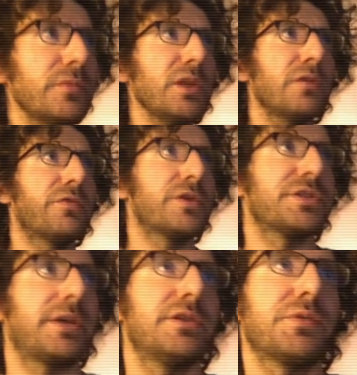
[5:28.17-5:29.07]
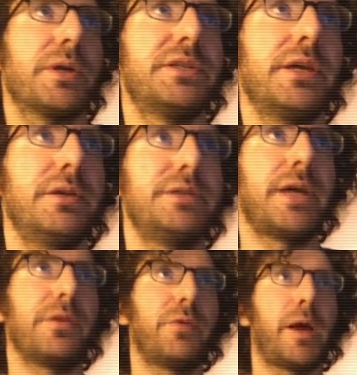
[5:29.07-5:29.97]
First, I just want to take you down
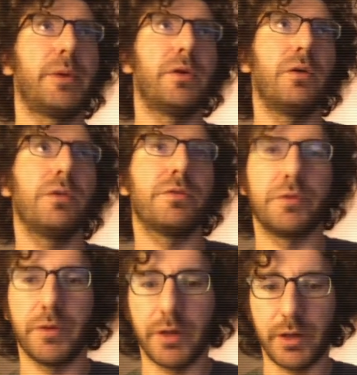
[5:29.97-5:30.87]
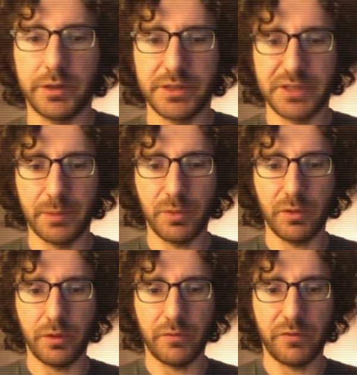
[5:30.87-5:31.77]
the rabbit hole through an
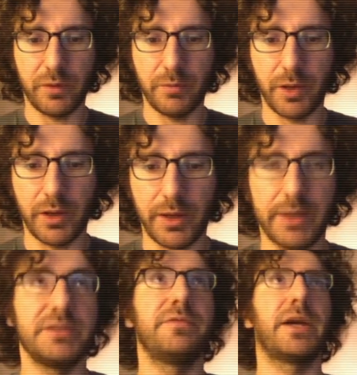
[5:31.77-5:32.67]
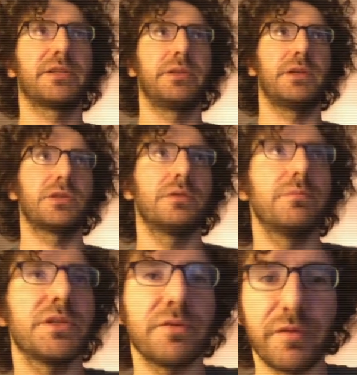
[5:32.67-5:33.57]
example from anti-vaccination
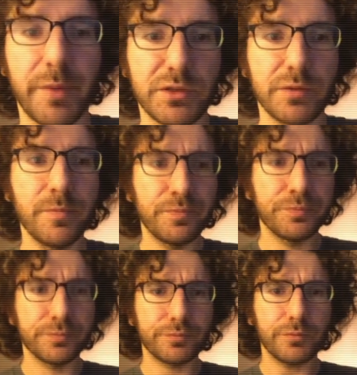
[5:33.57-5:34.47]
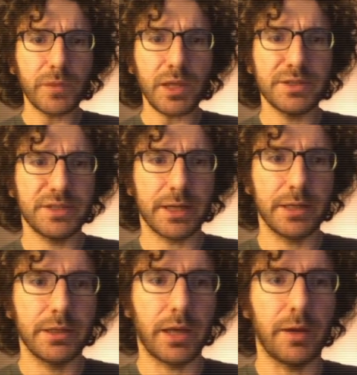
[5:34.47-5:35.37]
misinformation.
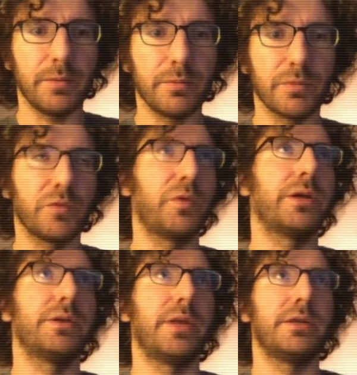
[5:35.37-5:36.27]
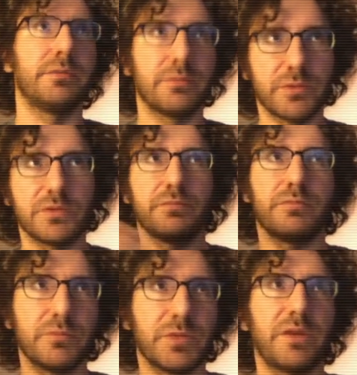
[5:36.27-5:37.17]
Second, I want to then
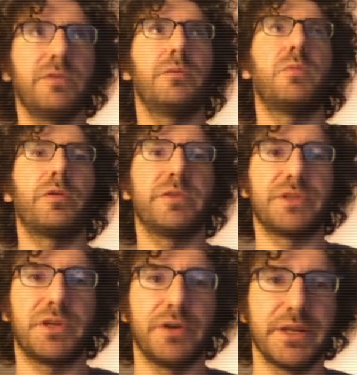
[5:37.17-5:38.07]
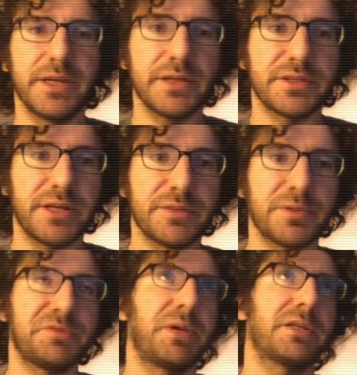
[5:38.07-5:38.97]
give you more of a security data science
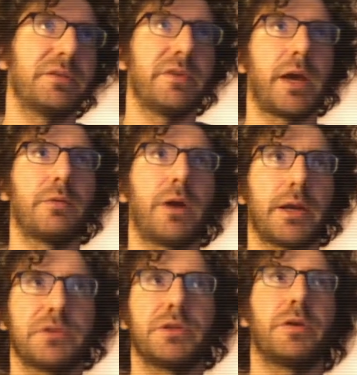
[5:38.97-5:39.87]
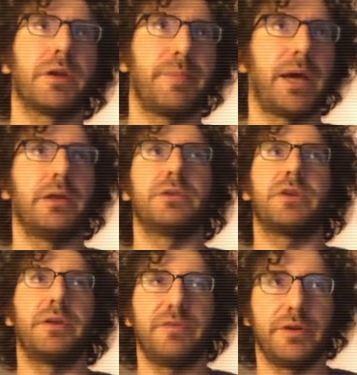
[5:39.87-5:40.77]
perspective and how we're actually going about it,
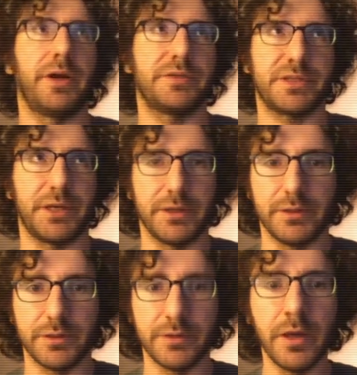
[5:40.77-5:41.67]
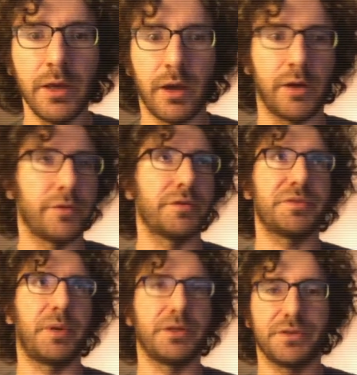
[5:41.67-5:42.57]
trying to figure out scale and auto
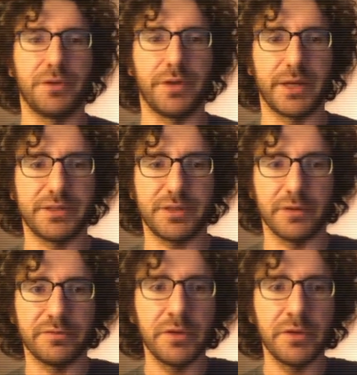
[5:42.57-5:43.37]
response and all that stuff.